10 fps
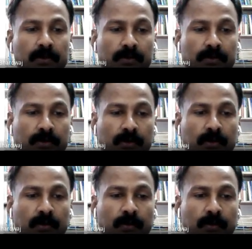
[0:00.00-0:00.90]

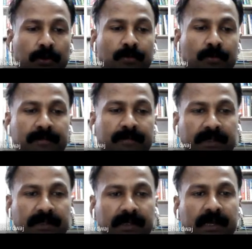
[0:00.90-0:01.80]
So, what do you mean
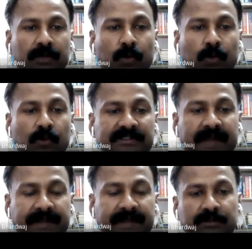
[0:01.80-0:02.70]
by the
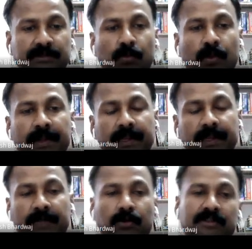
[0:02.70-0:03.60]
electrostatics? The word
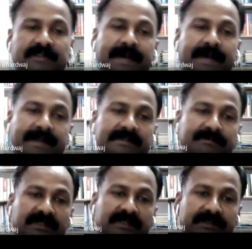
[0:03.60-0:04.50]
electrostatics
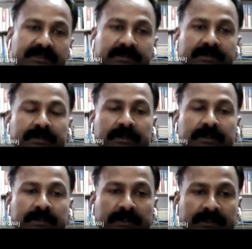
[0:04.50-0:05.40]
means
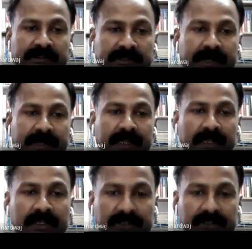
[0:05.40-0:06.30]

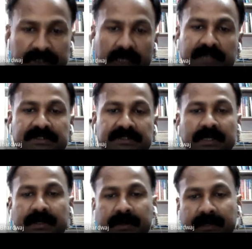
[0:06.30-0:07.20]
study the charge
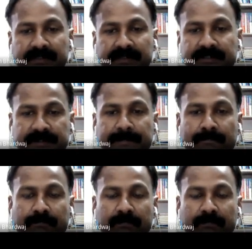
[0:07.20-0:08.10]
at rest.
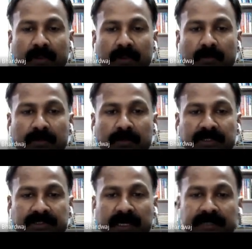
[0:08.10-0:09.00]
When the
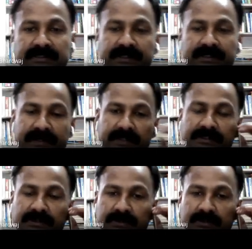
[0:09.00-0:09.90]
charge is at
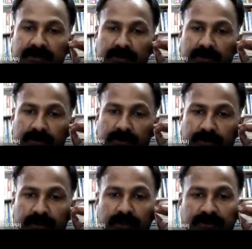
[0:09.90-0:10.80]
rest, you
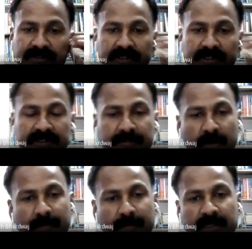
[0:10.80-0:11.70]
need to study the
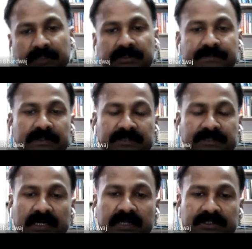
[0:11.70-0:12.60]
properties of the
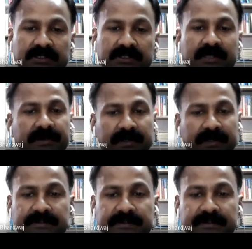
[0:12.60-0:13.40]
charge at rest